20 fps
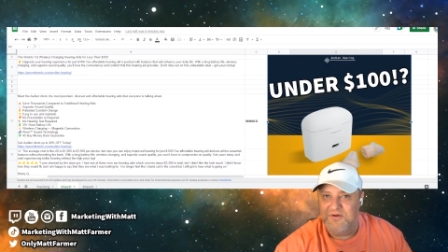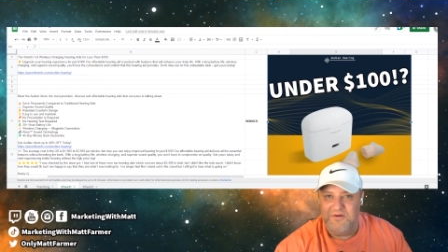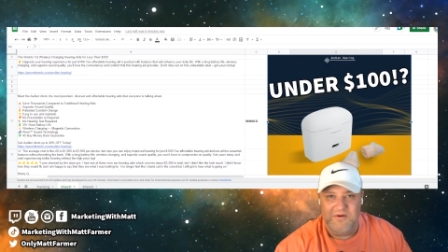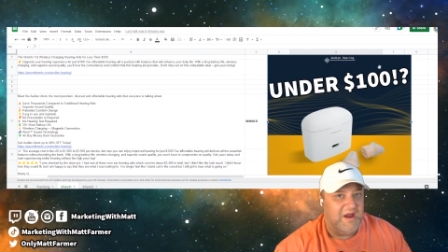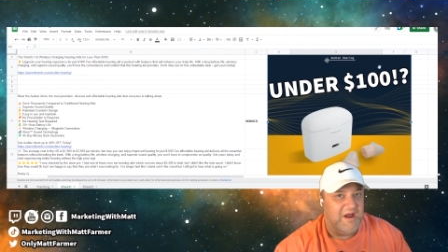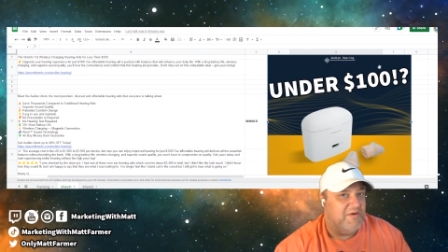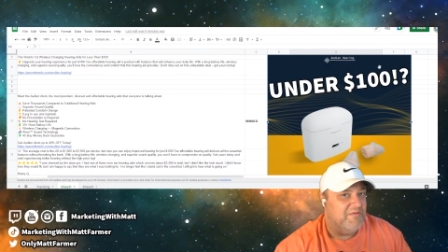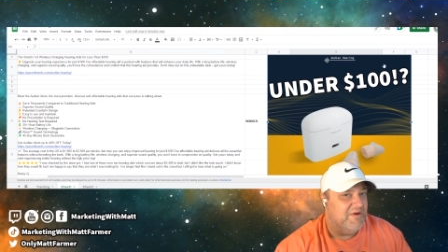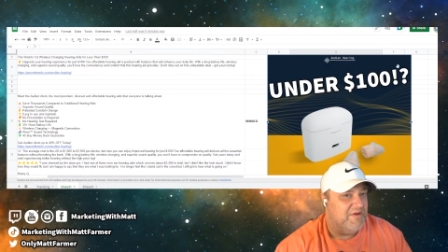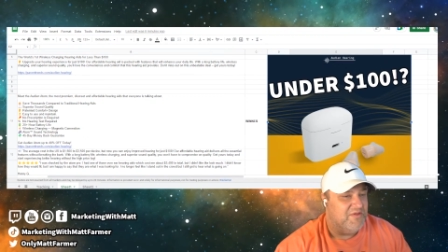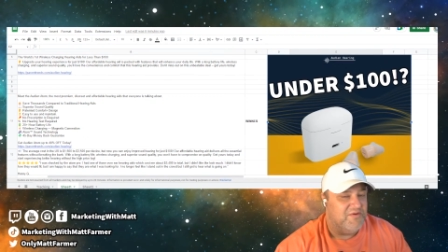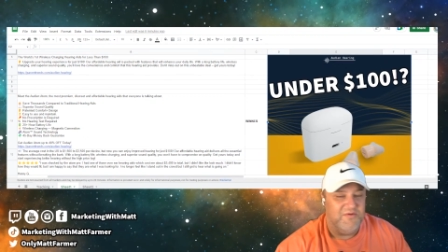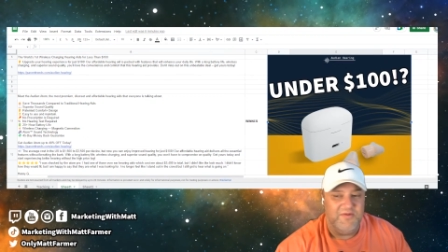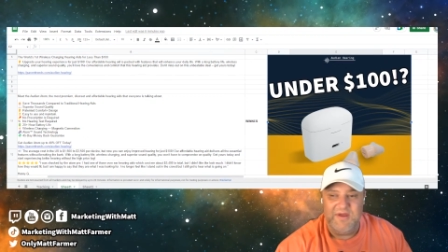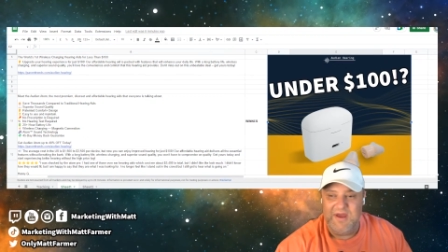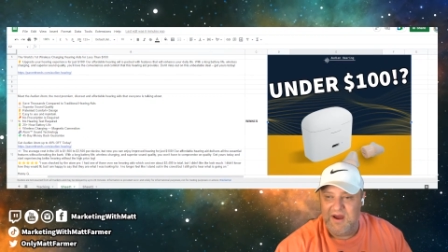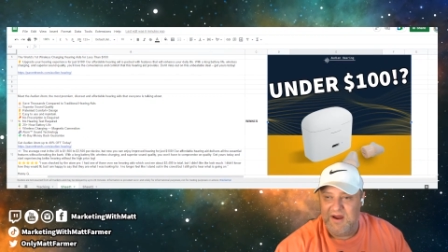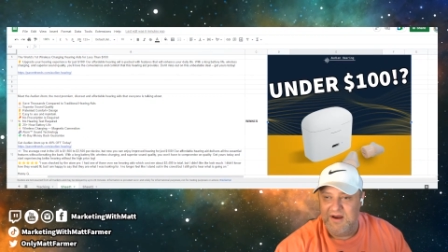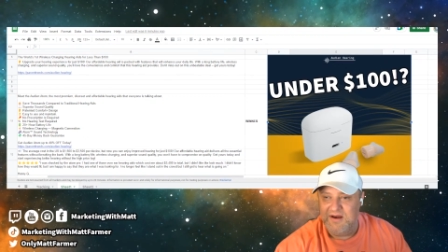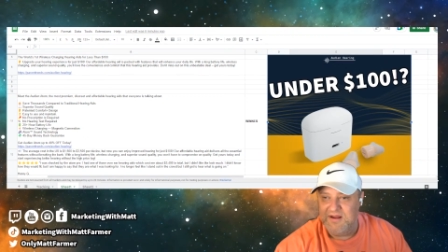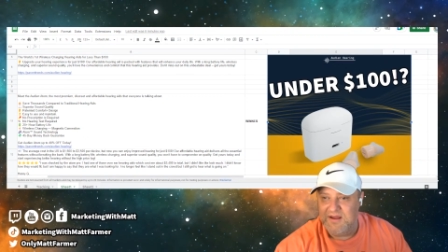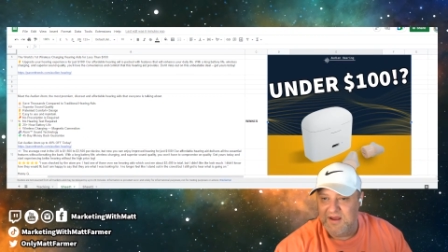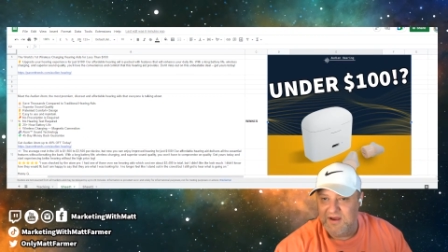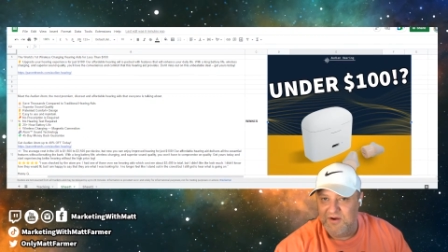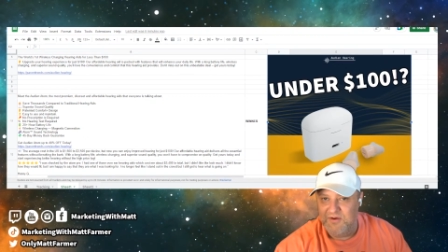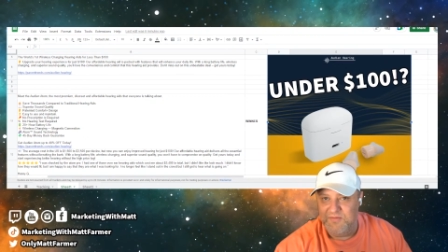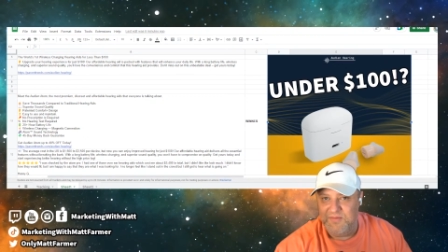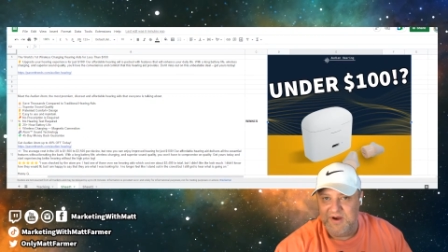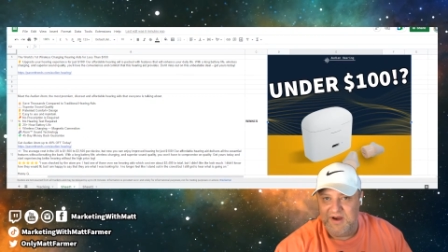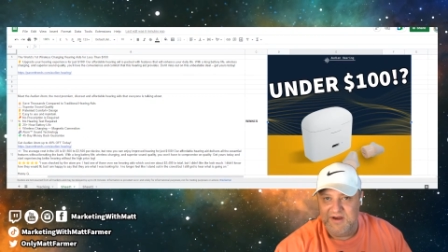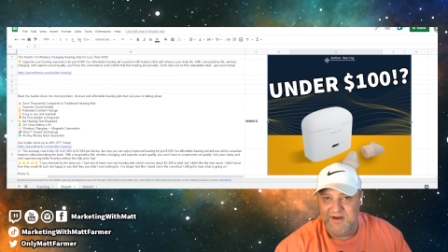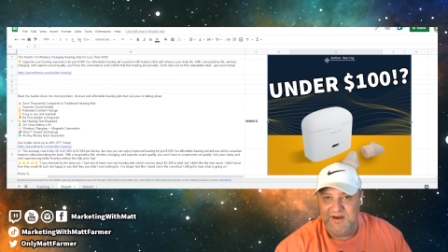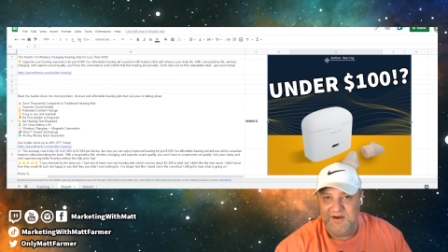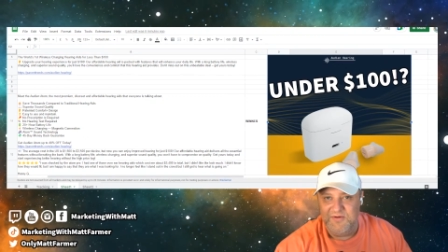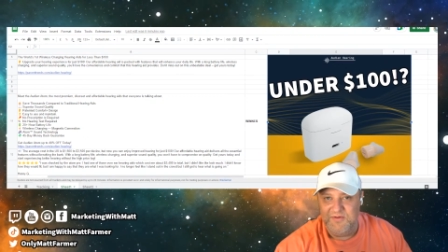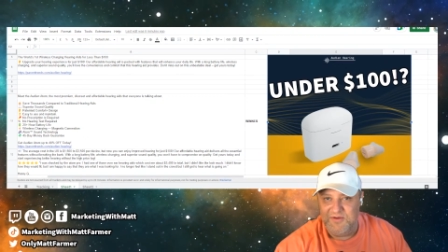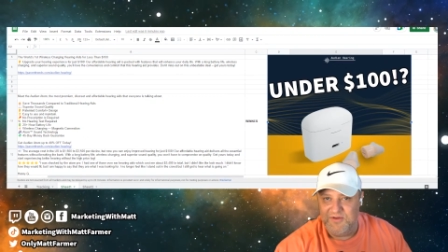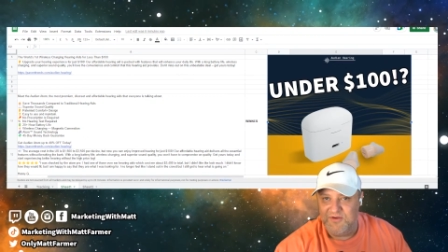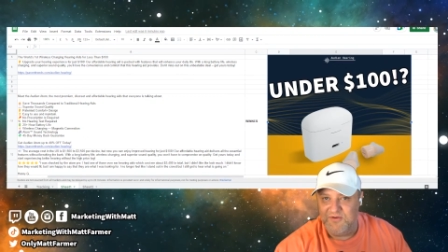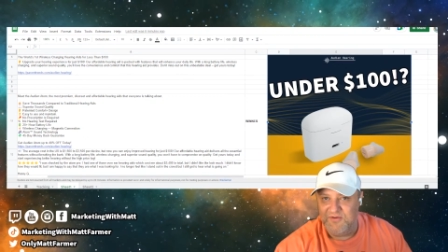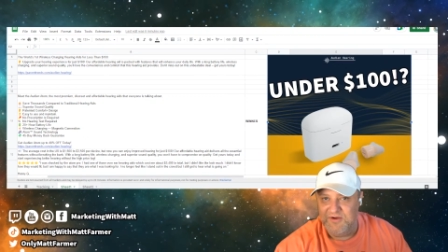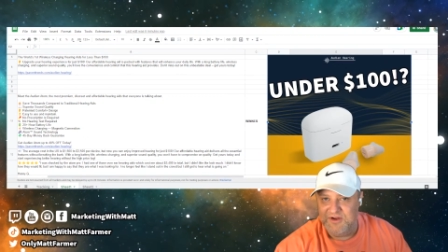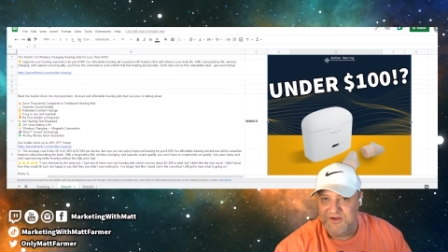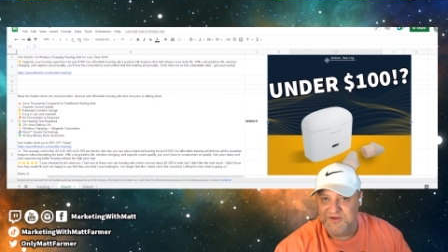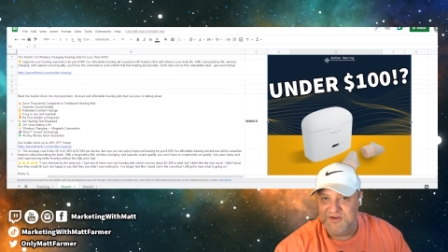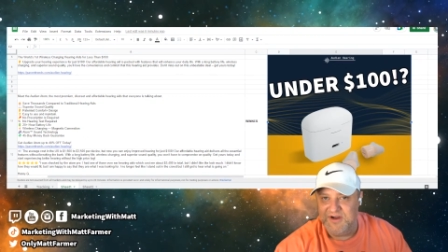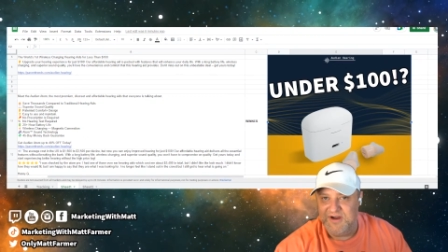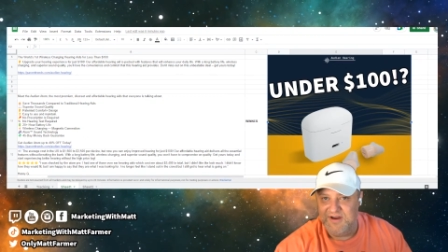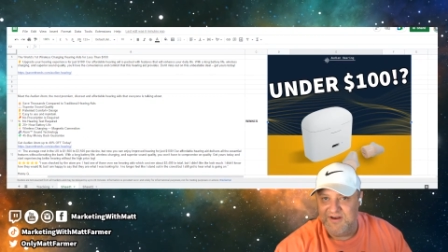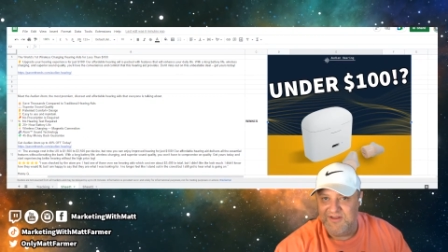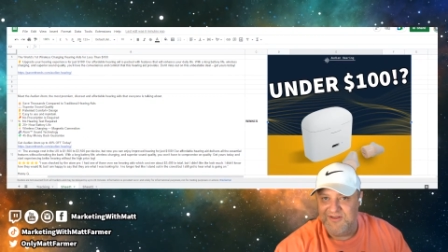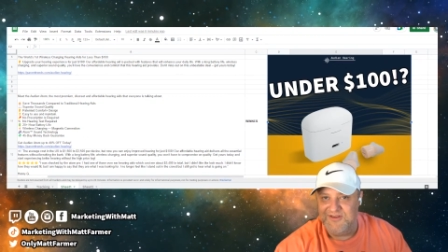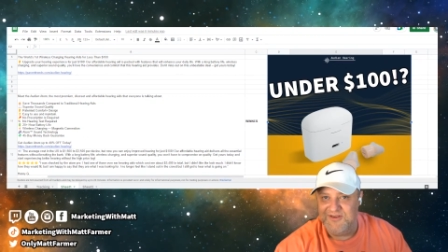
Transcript: I went through the ad account, but I did it with screenshots